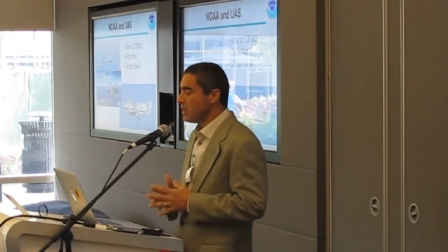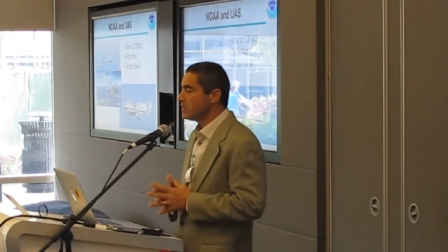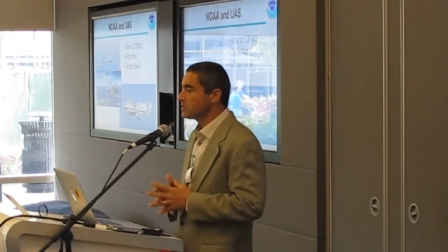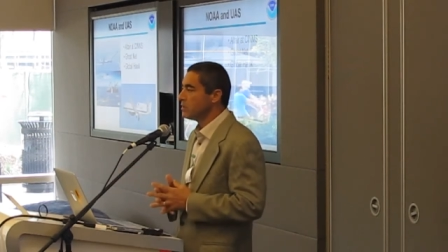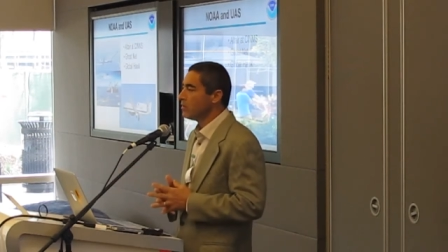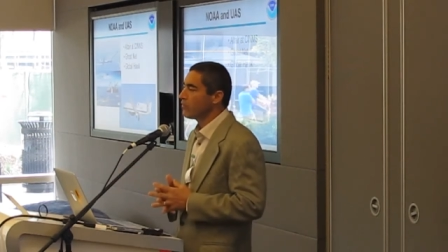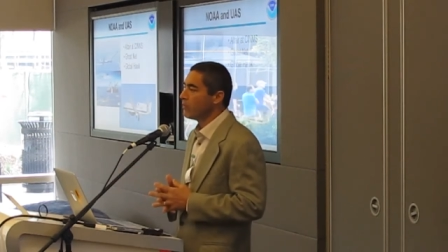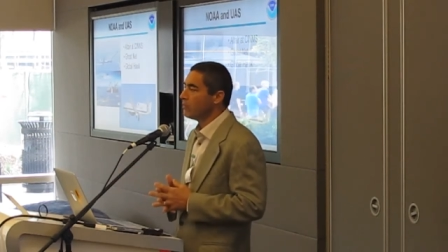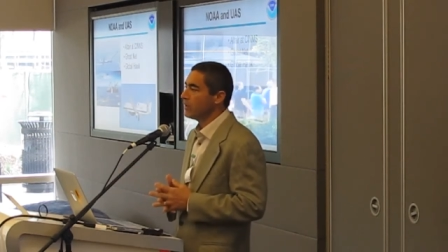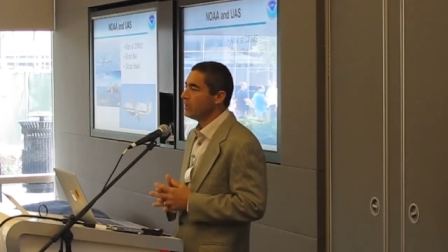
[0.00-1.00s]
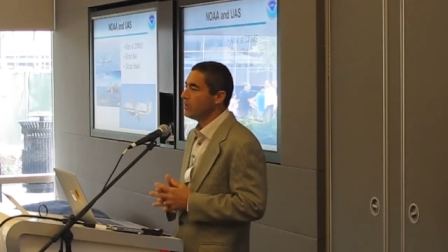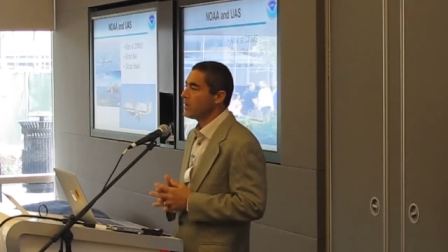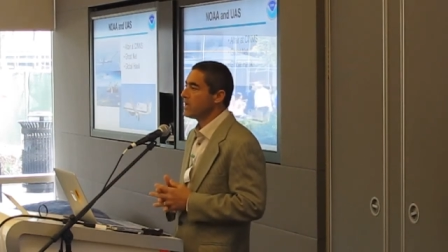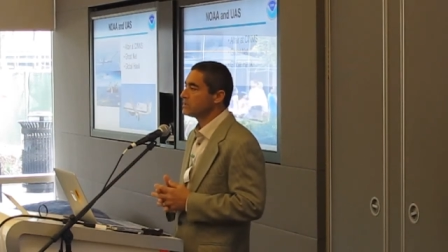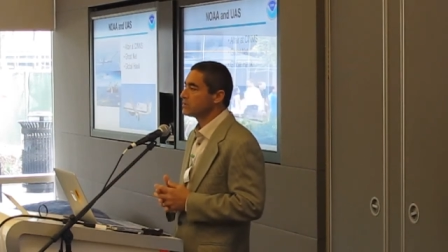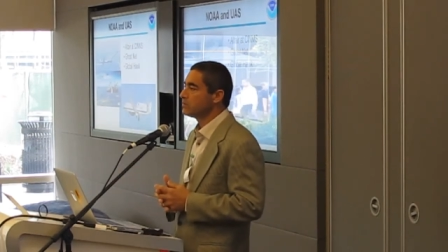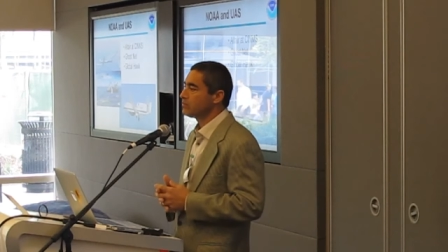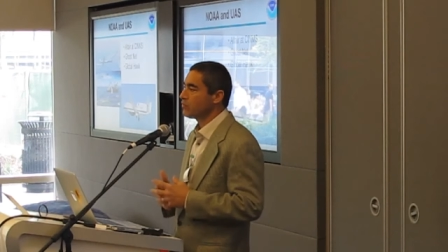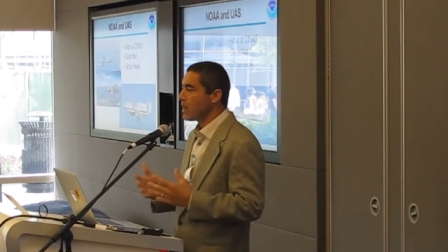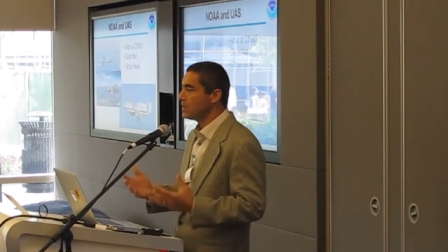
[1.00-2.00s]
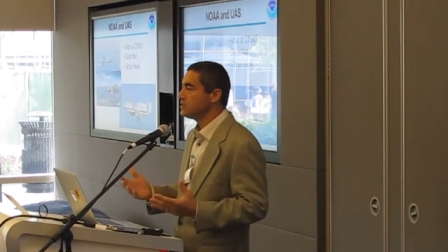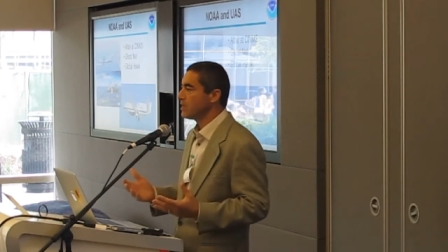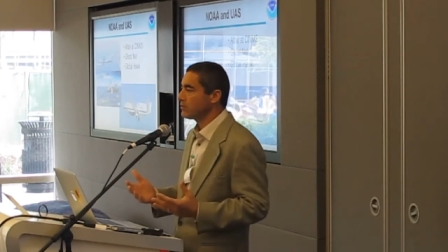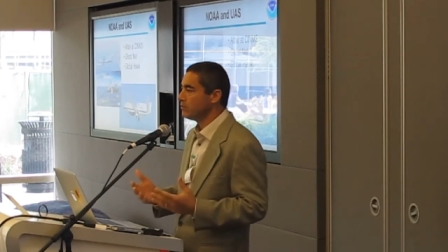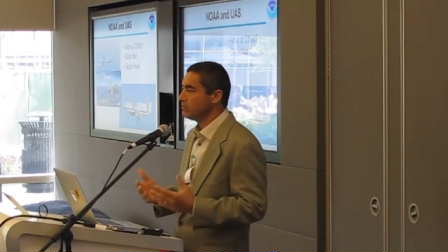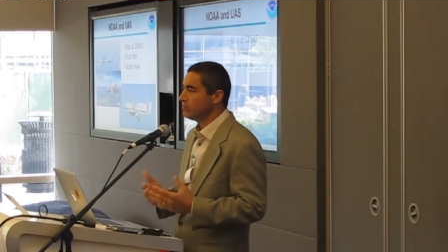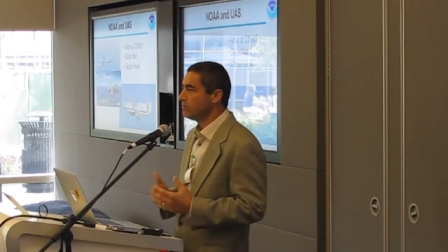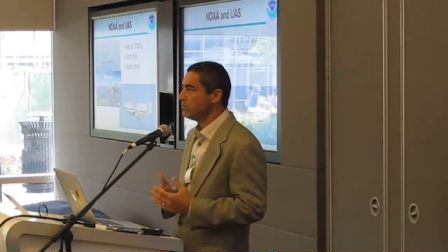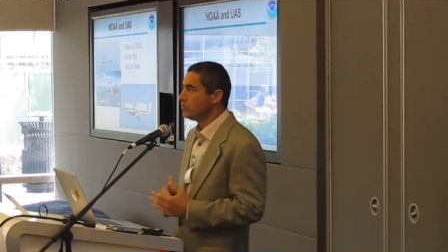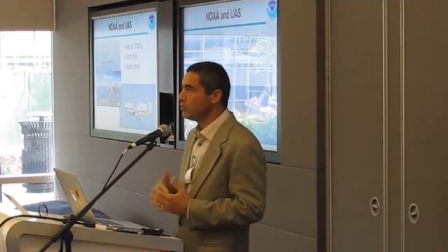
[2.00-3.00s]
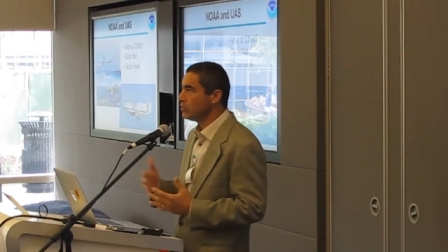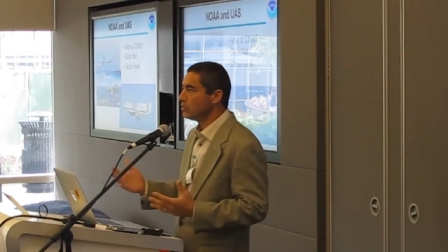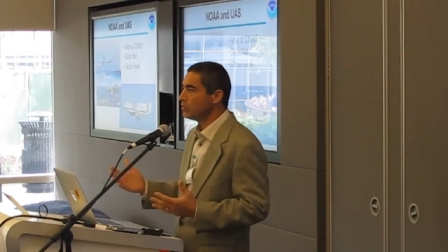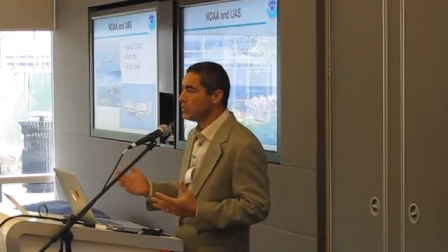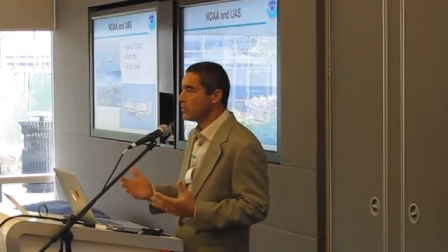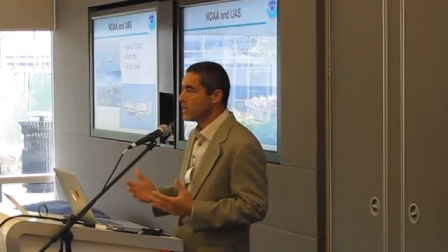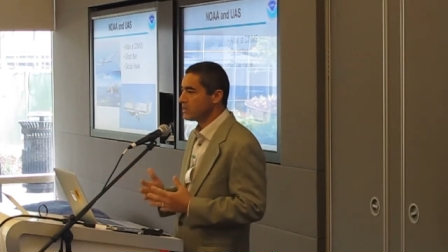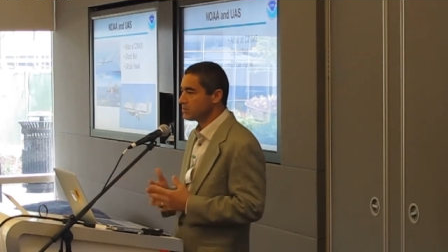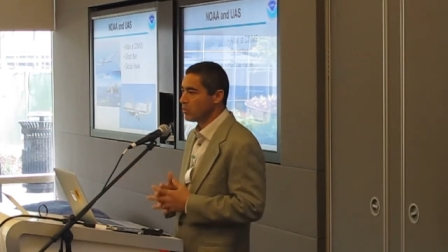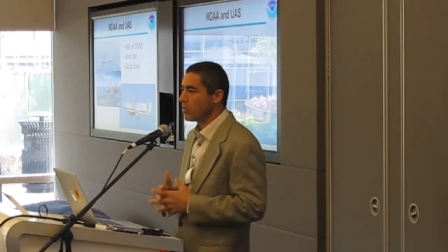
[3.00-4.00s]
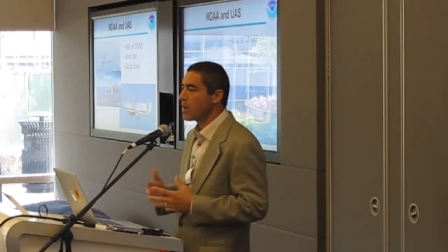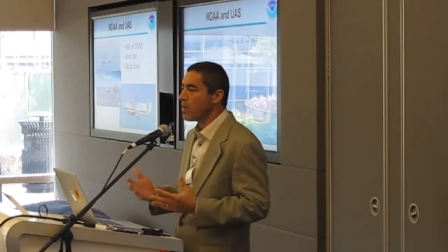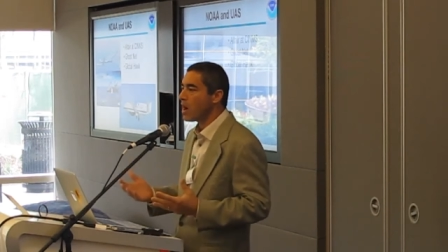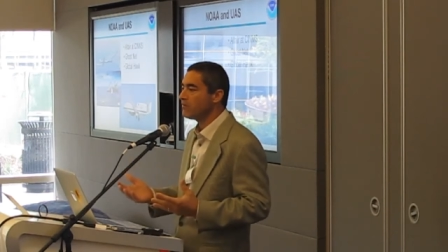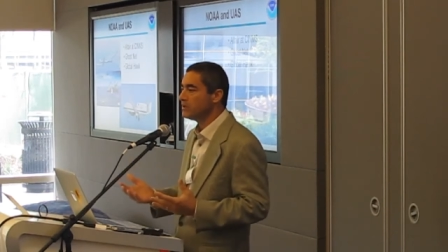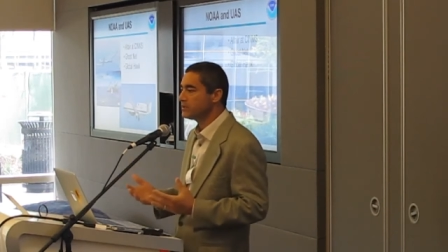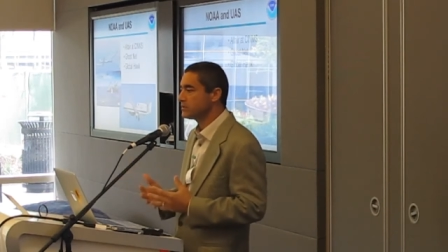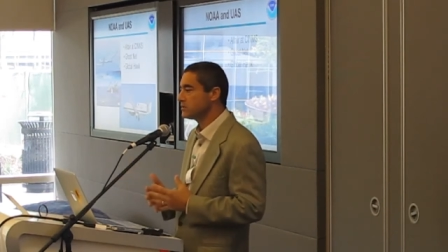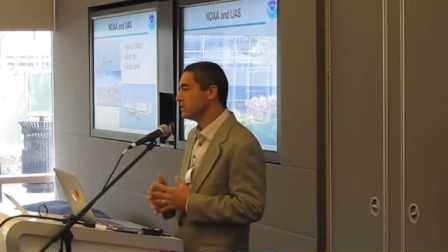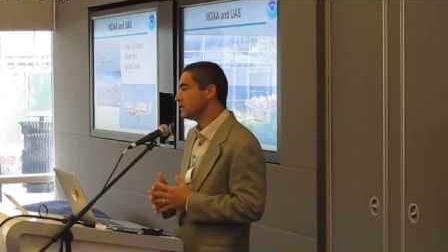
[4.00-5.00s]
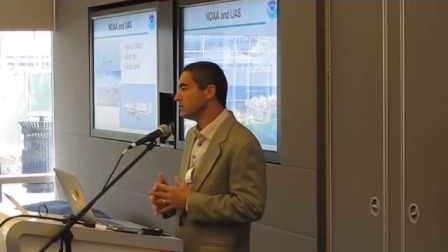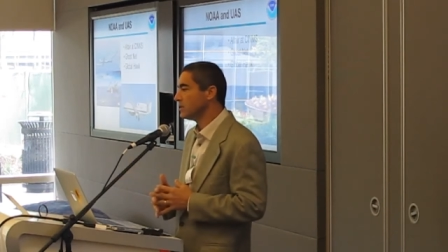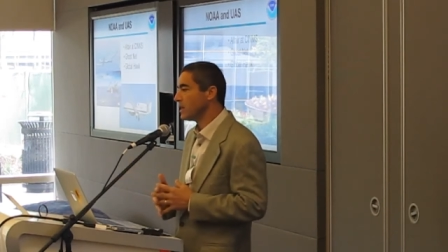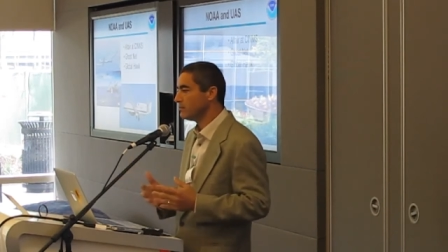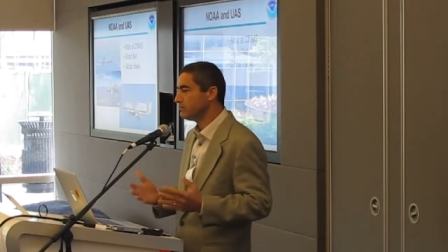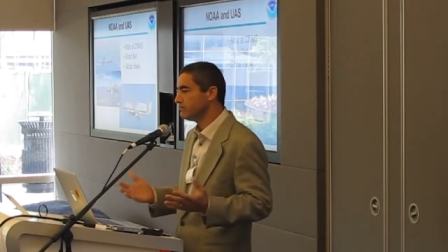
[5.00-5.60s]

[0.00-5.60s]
And so from the UAS project through the UAS program office, and I've